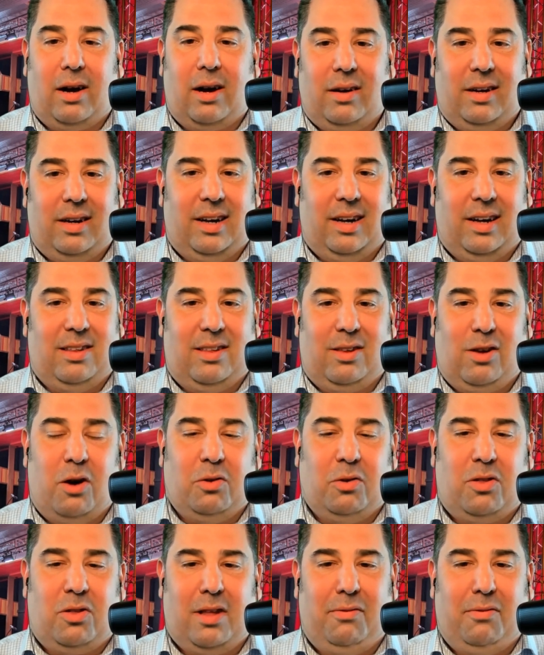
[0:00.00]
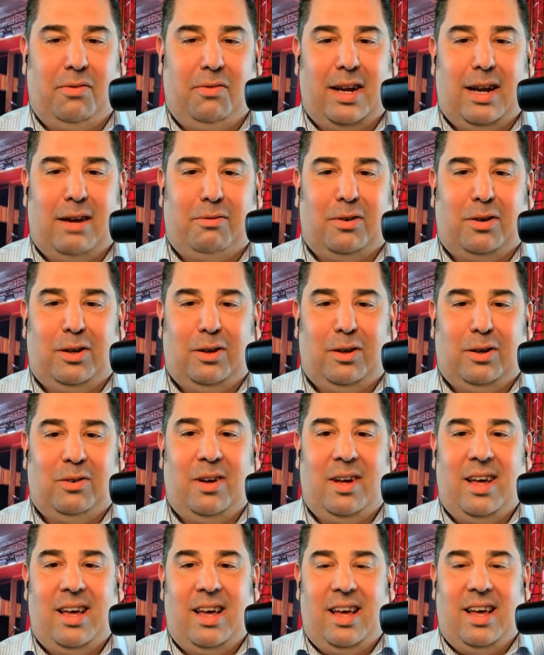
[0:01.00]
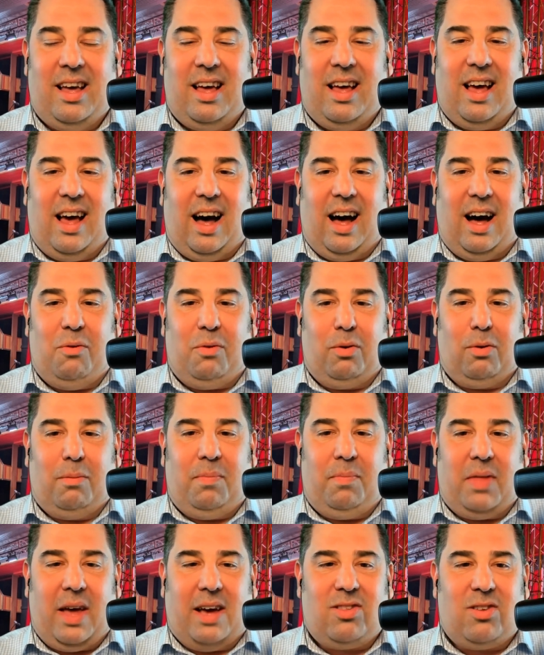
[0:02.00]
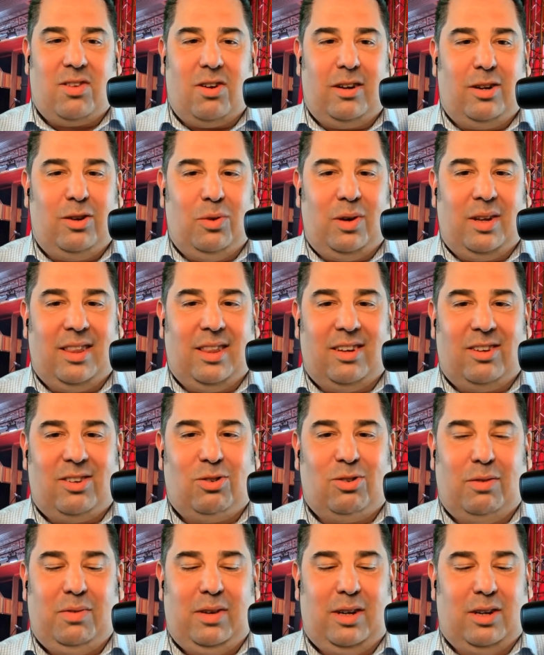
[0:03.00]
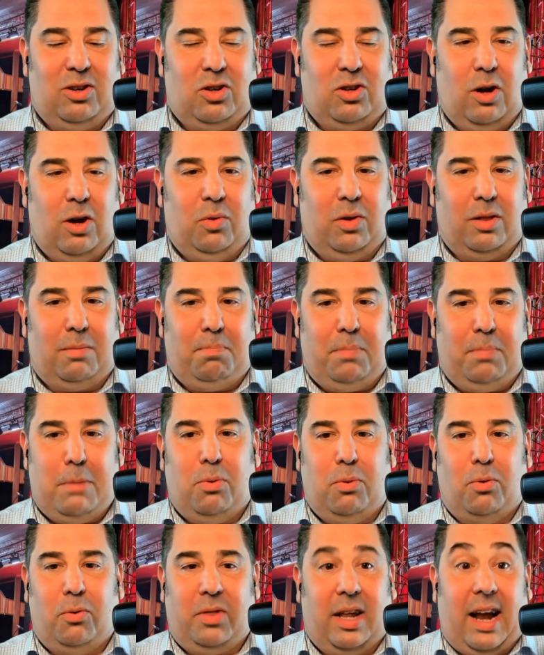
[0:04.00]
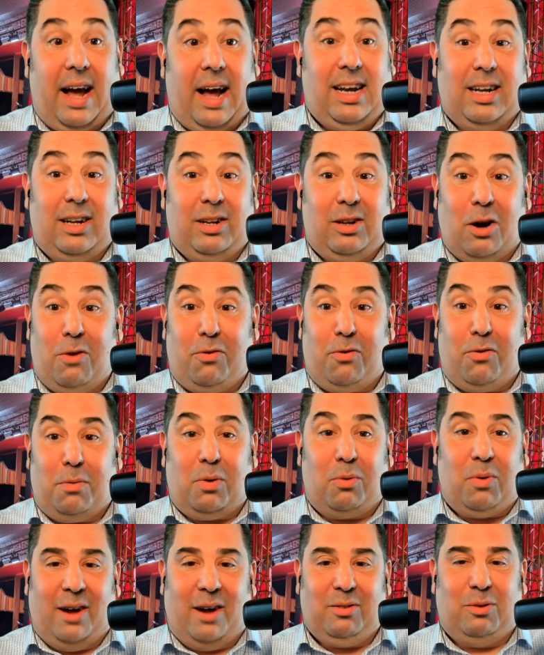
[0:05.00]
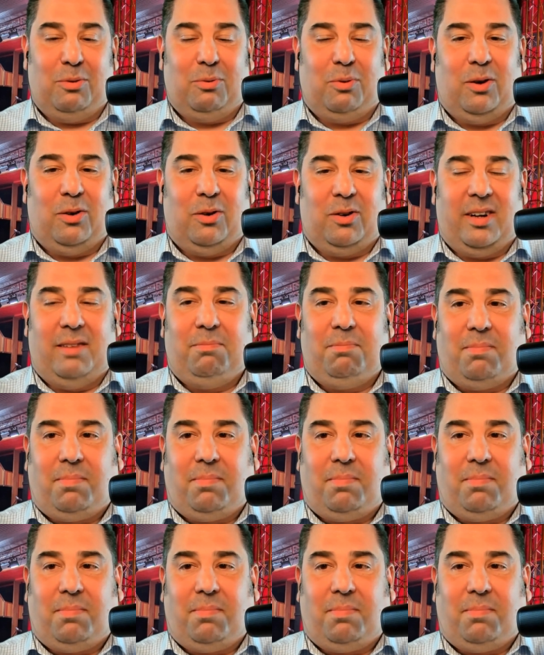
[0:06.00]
air. It's called Stuff I Never Knew. I started doing this trivia show with people that I didn't know from around the world.